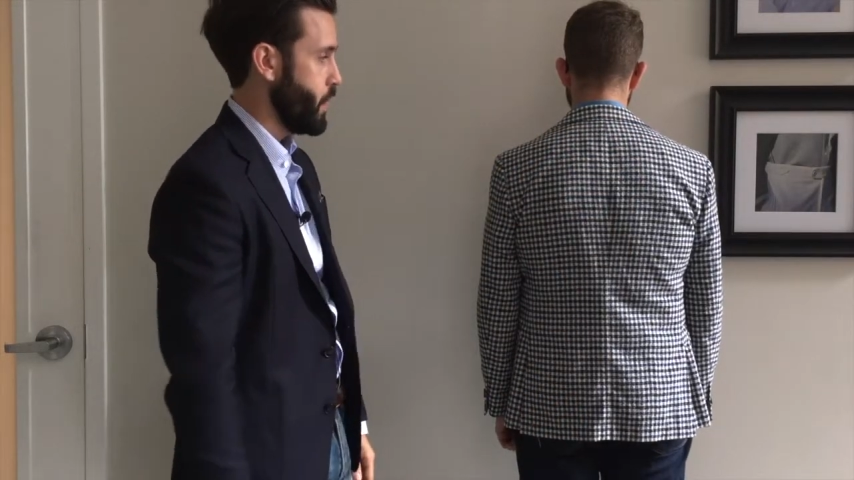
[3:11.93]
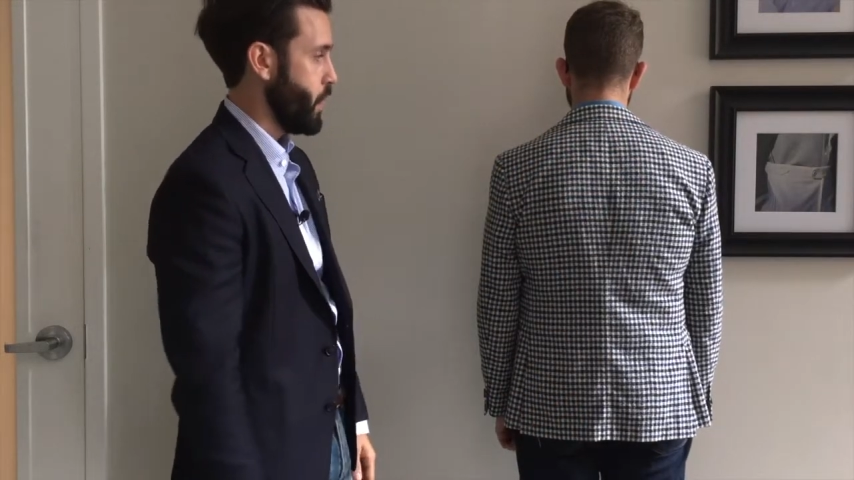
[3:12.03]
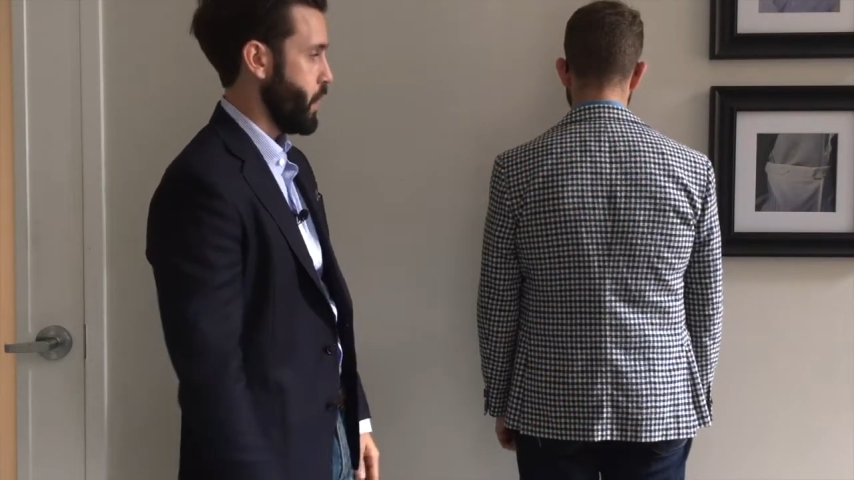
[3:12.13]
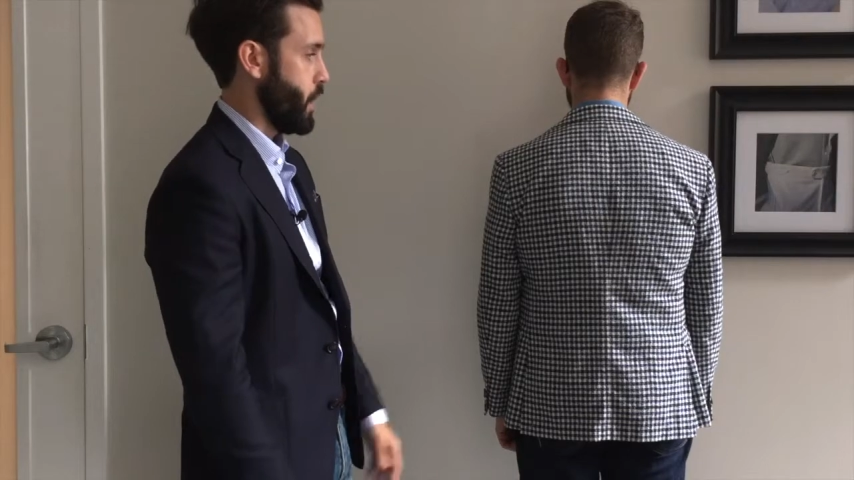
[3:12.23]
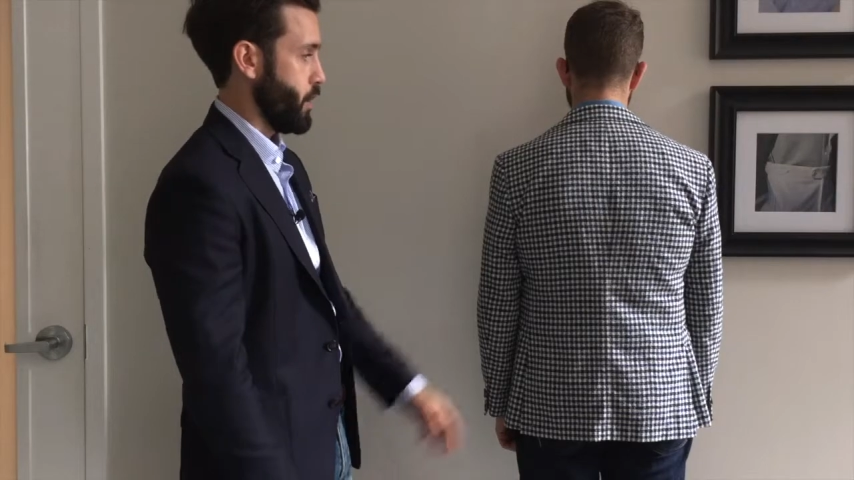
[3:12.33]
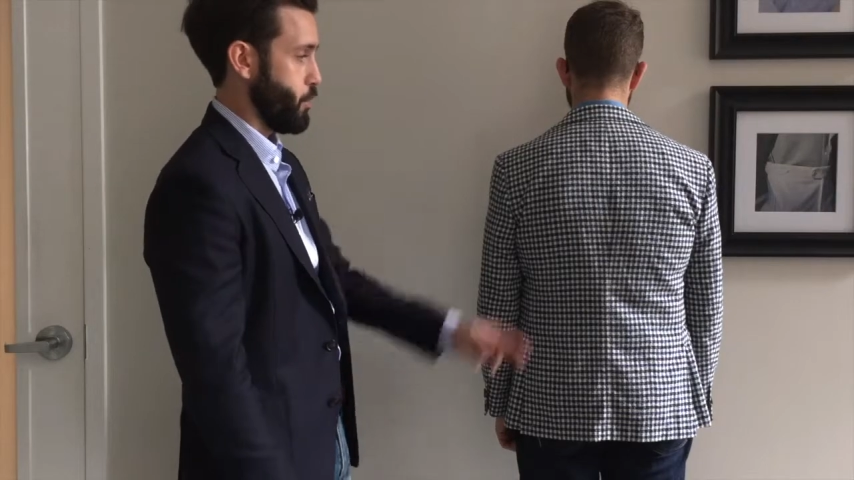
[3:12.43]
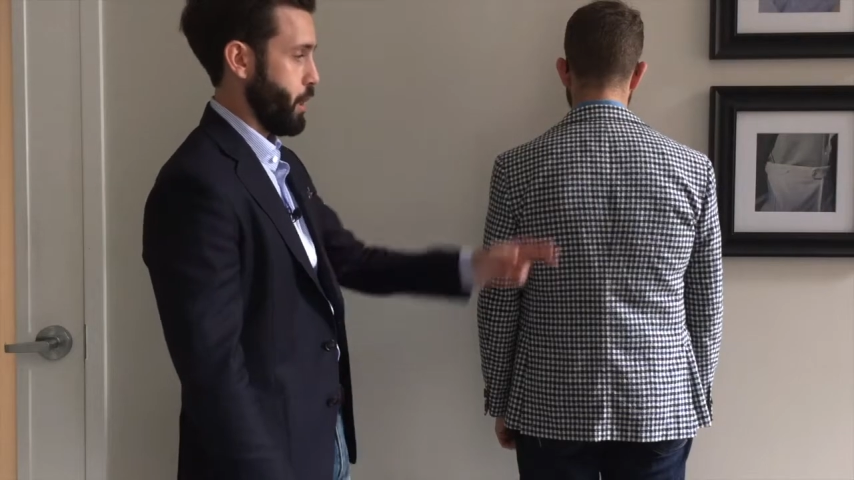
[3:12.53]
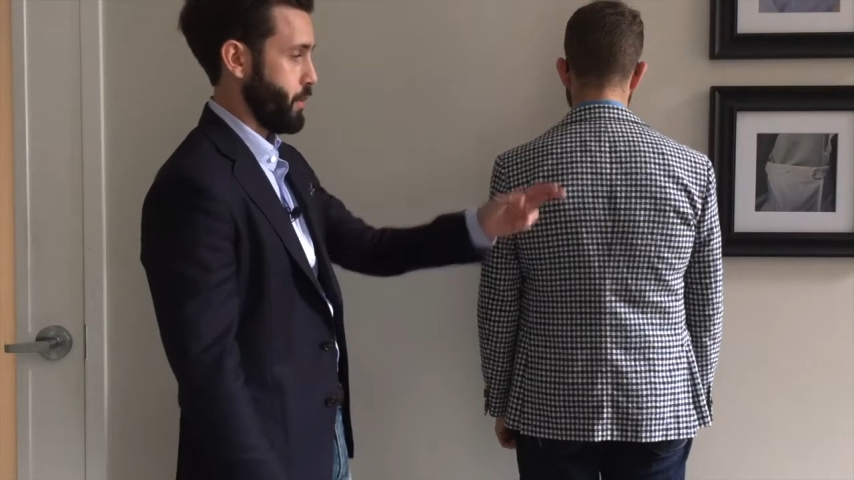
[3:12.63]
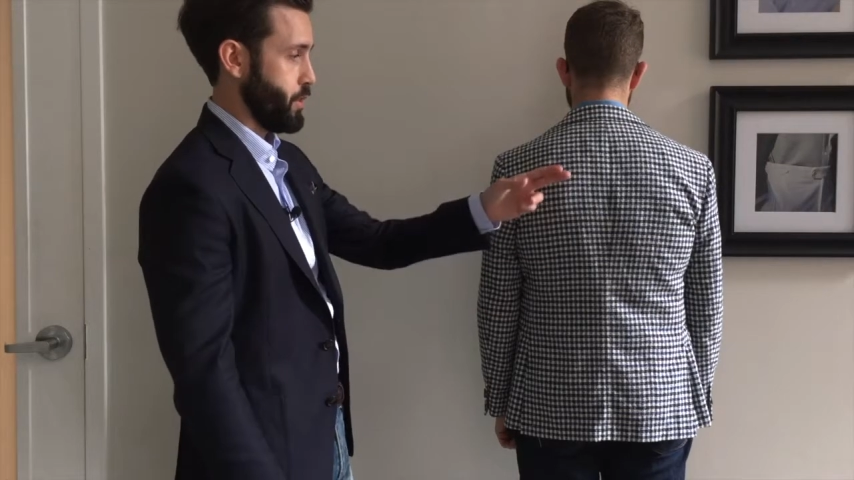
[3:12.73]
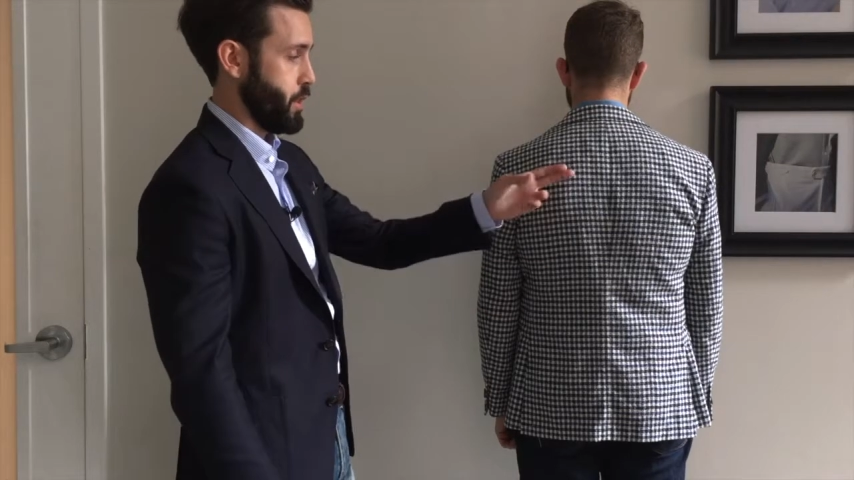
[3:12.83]

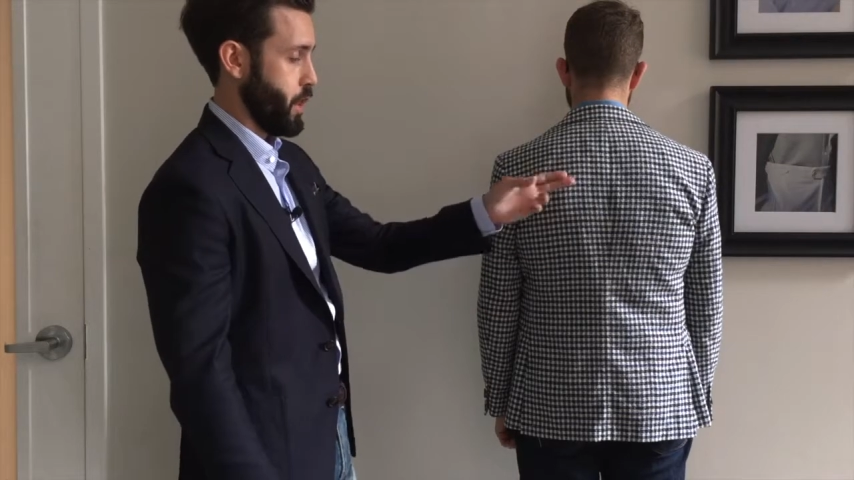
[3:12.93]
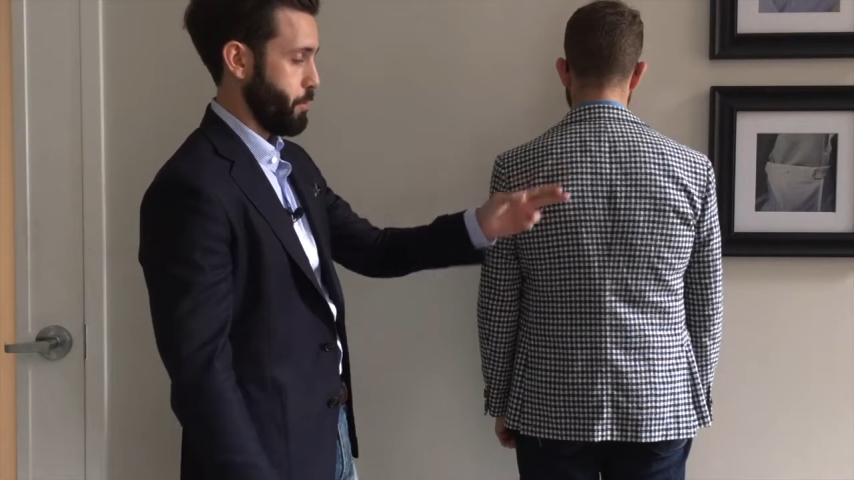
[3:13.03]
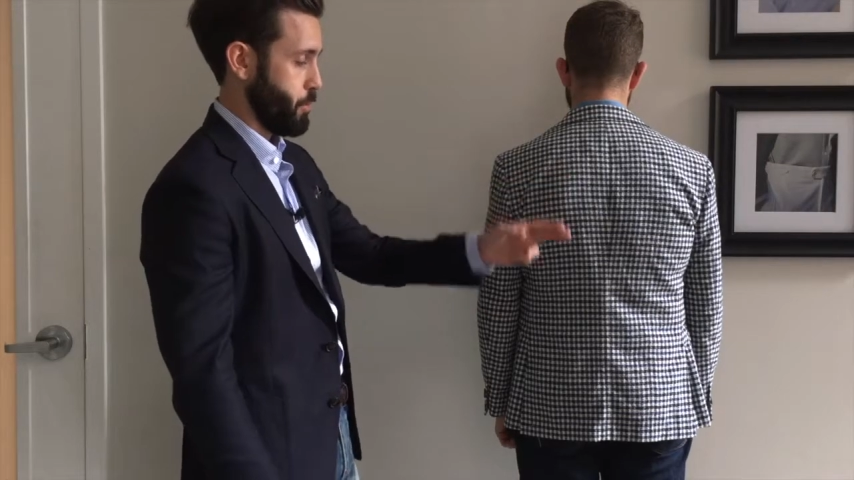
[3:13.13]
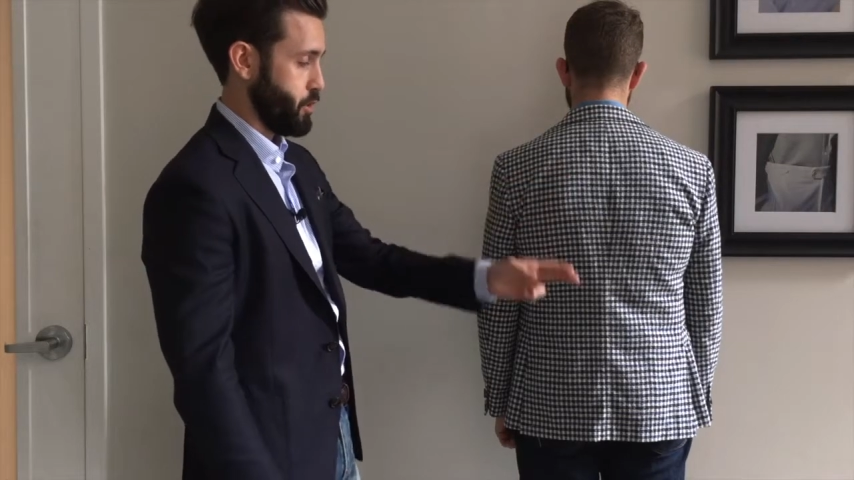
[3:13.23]
throughout the upper